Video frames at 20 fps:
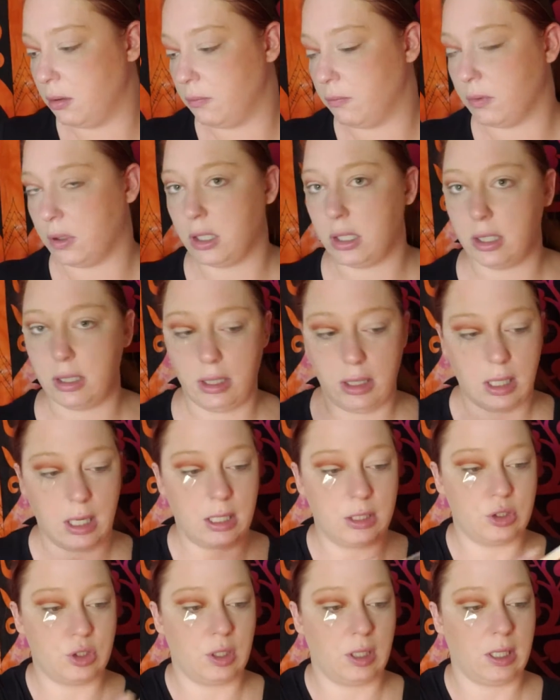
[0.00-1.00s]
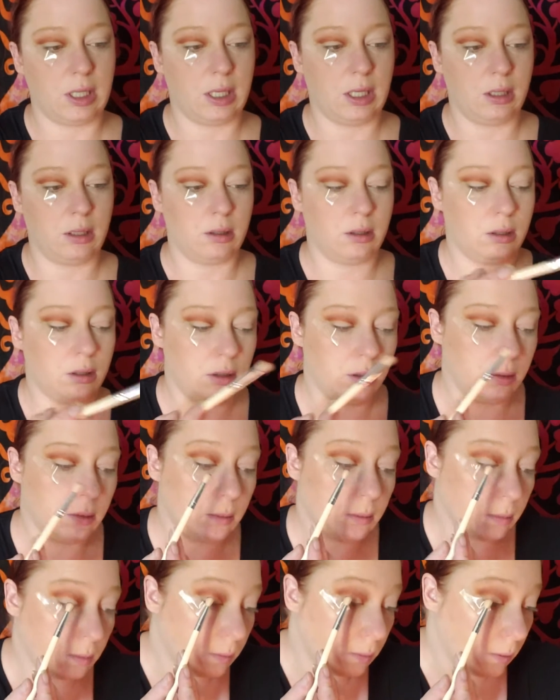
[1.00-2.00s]
right on the edge again,
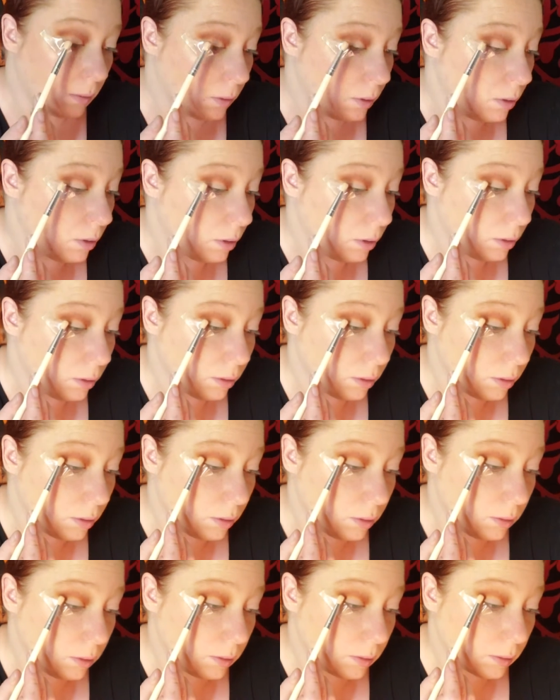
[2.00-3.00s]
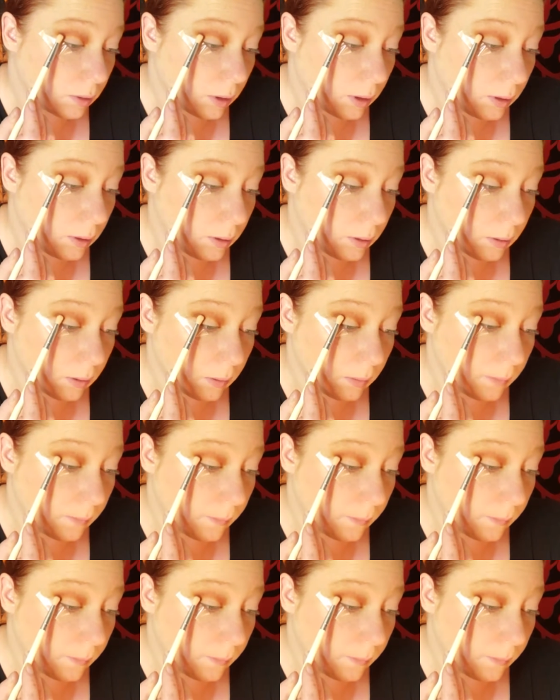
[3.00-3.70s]
and just kind of